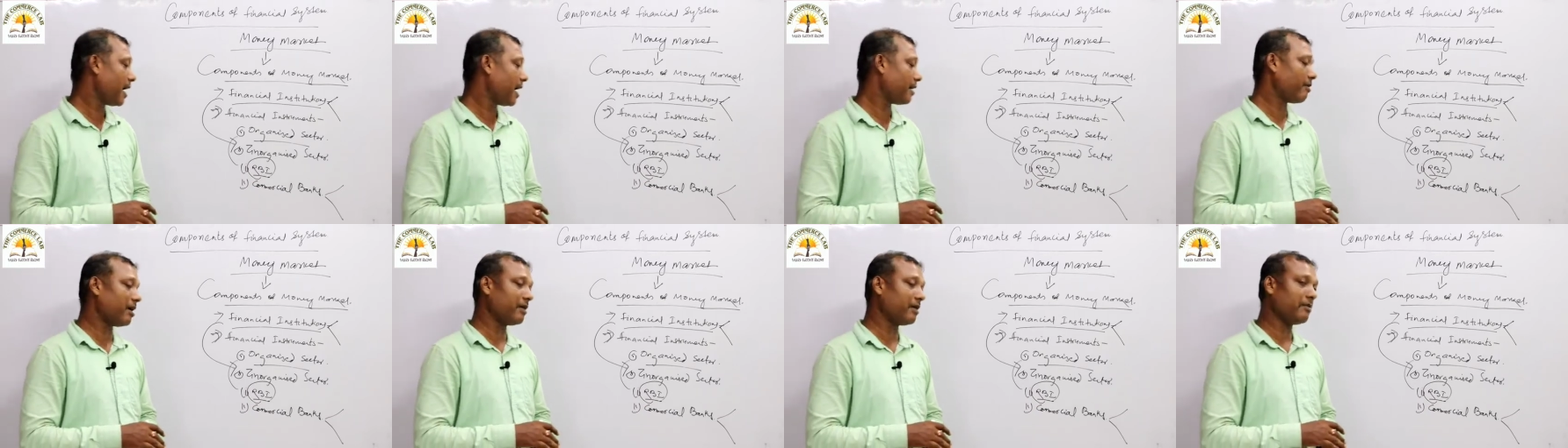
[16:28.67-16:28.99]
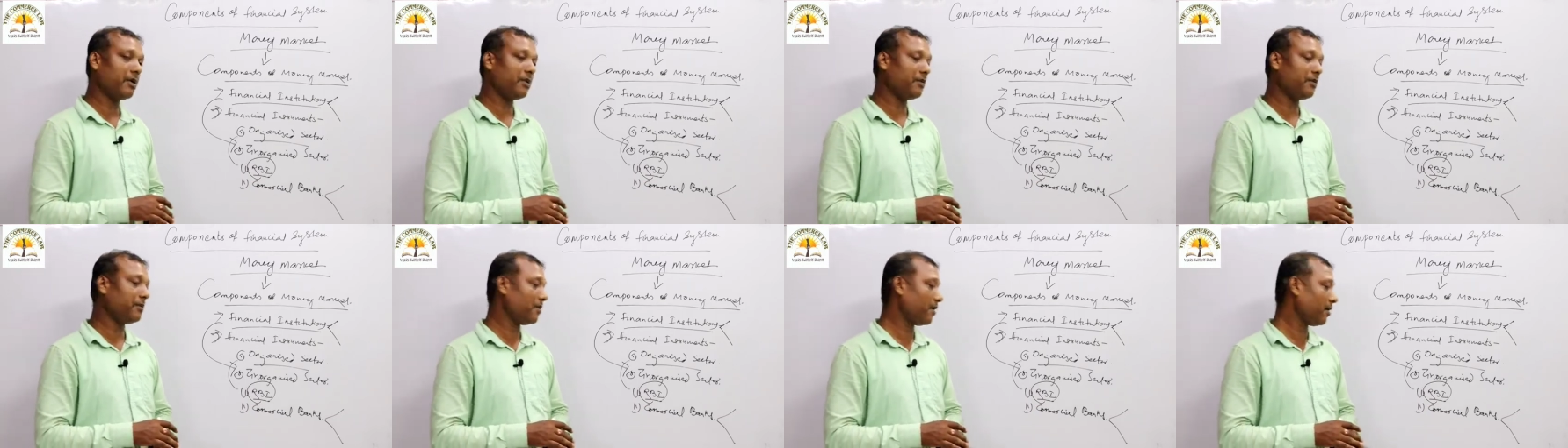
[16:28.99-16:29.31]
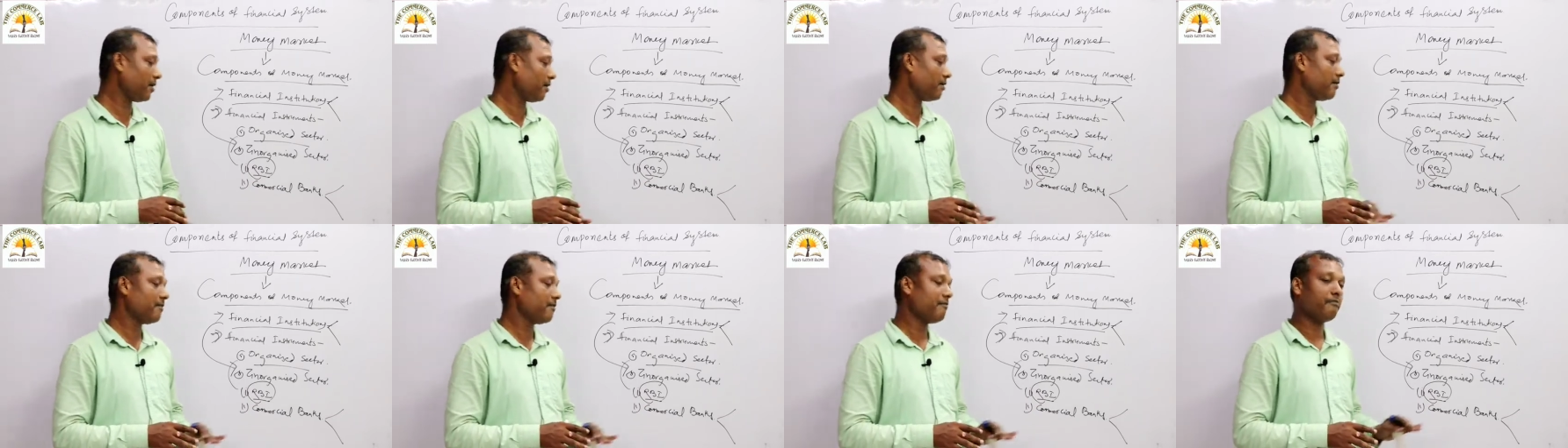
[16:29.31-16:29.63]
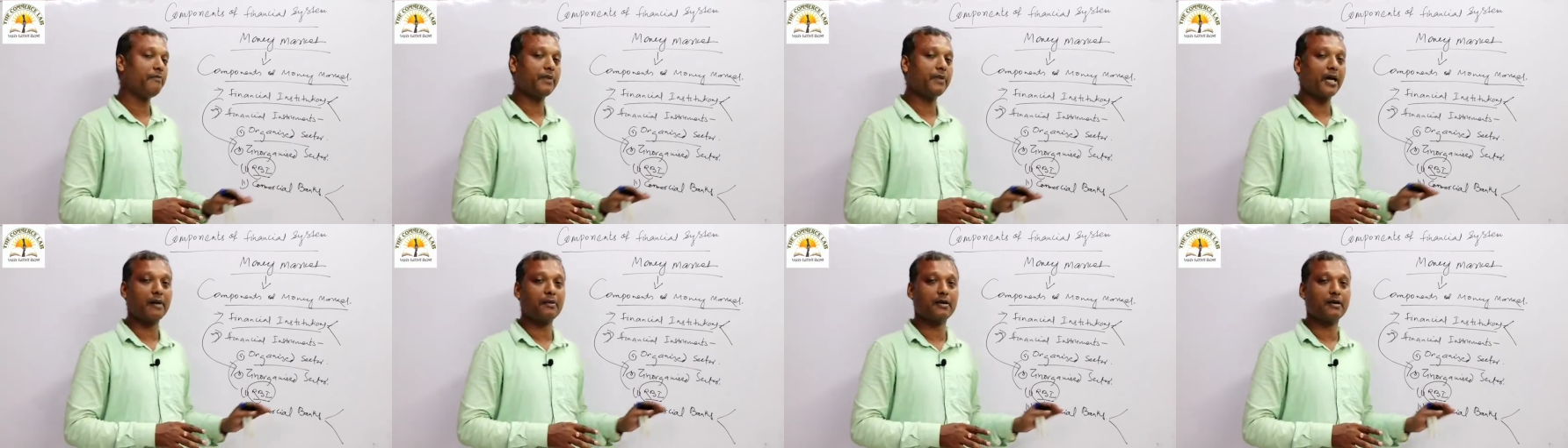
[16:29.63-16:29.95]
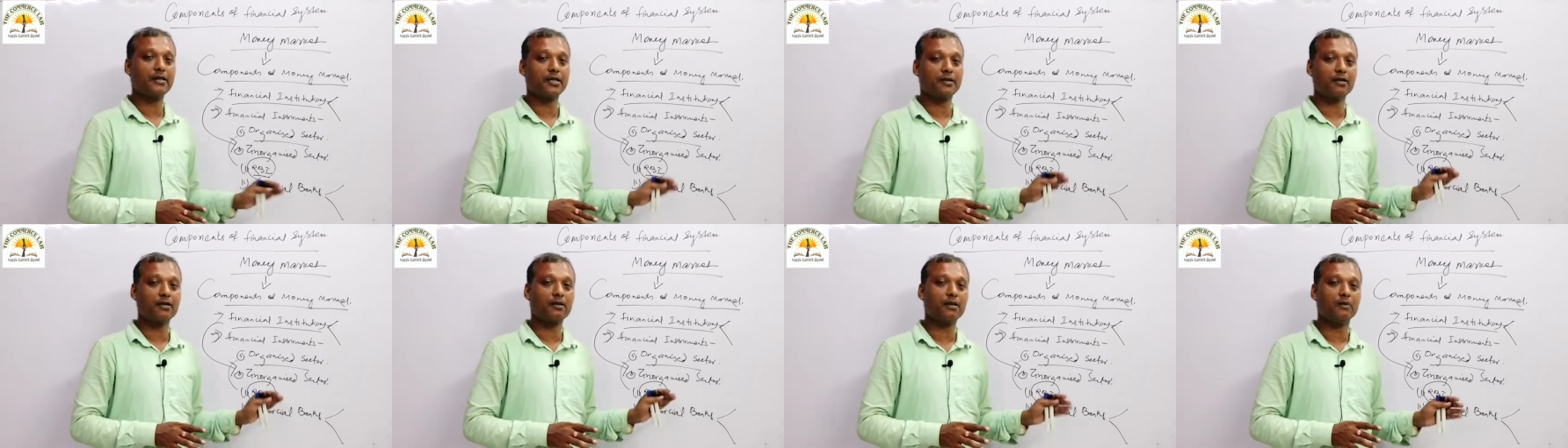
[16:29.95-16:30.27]
and one will be your
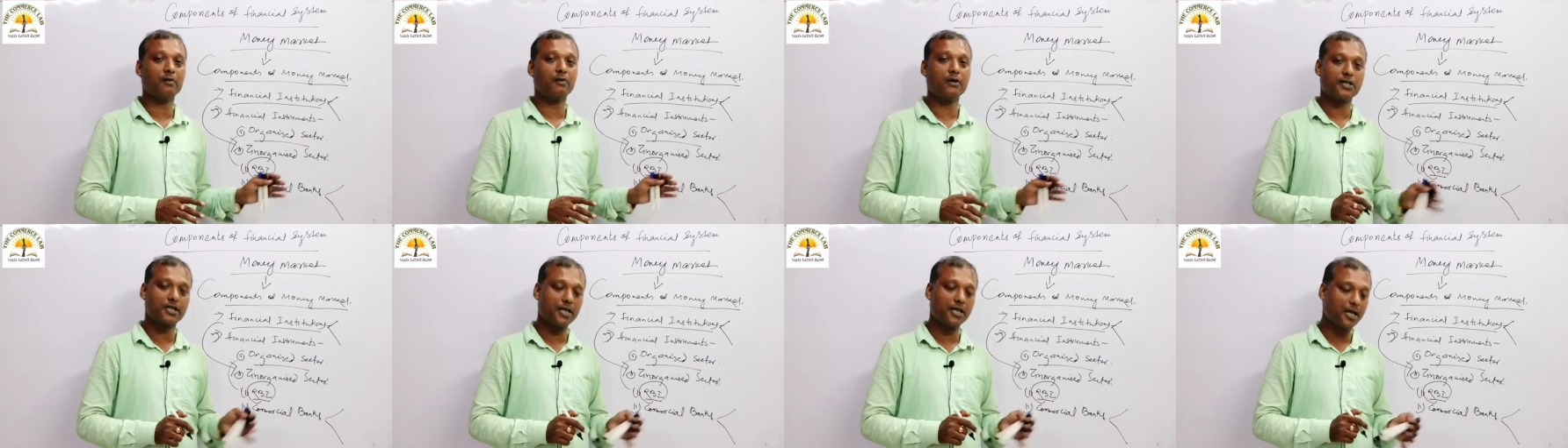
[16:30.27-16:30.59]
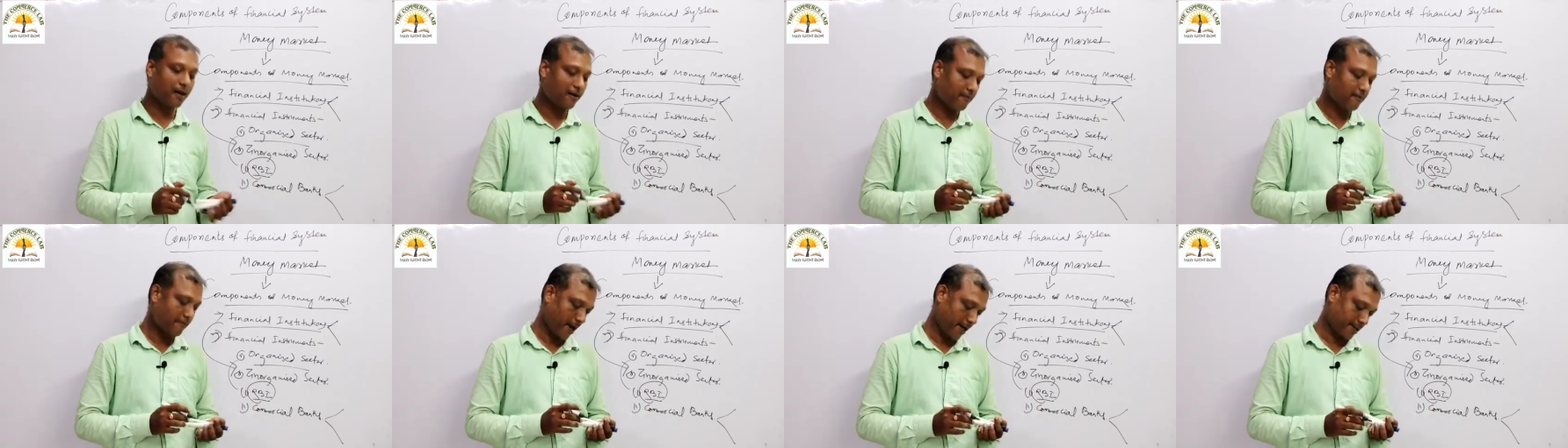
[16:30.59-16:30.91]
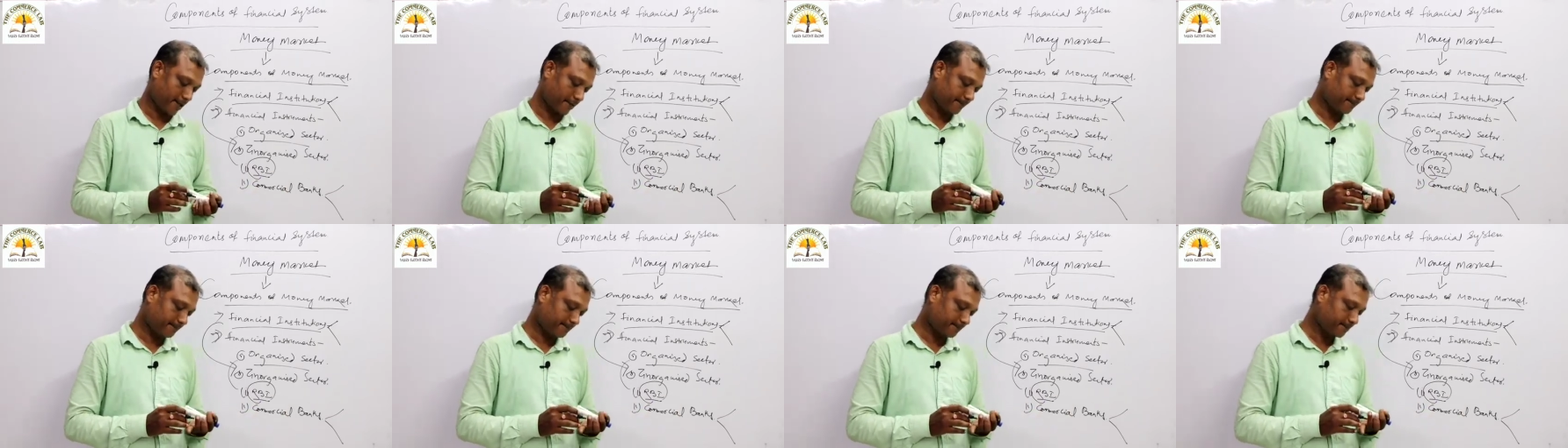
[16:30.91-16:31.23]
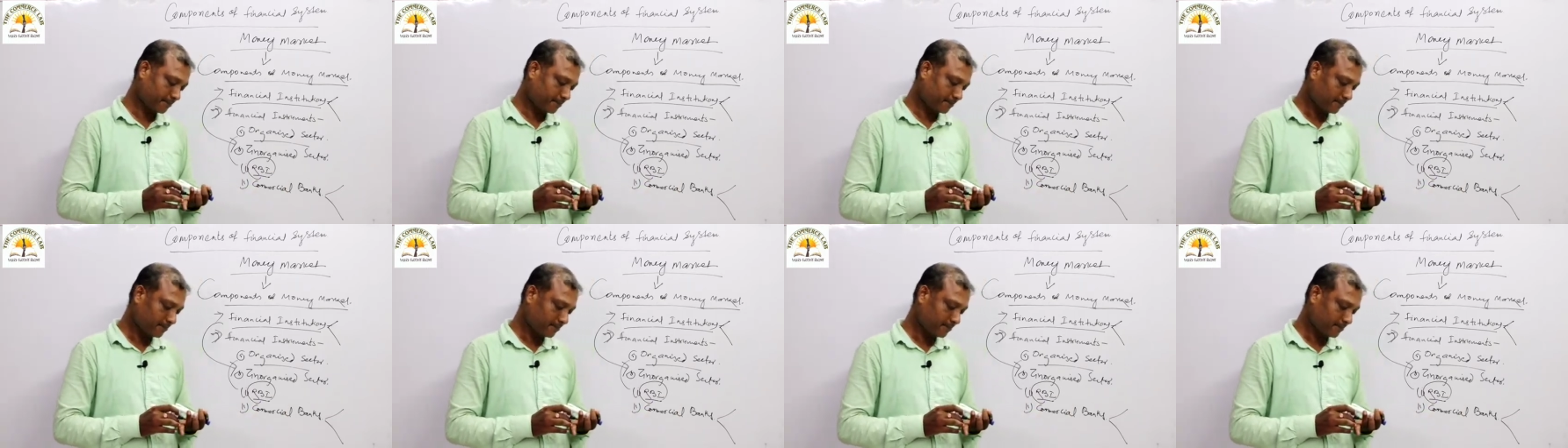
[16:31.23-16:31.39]
private sector commercial bank.